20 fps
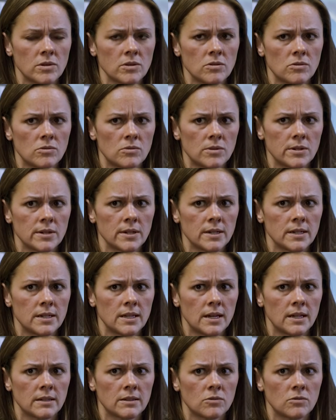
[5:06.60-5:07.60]
we were worried
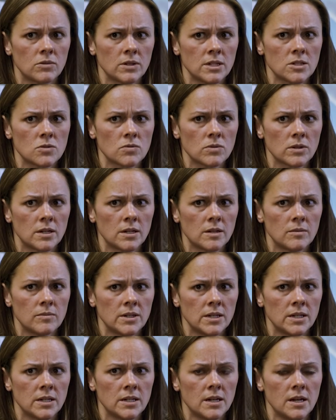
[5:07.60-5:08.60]
that the winds were going to
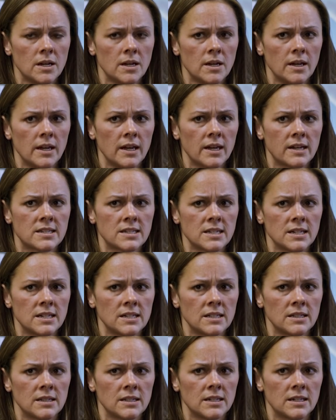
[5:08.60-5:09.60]
be
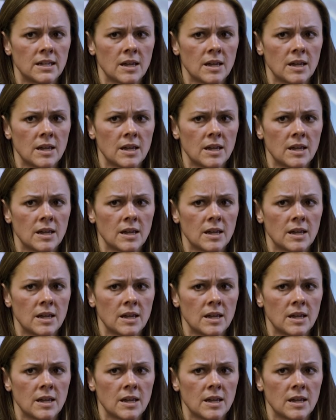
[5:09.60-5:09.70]
exceeding the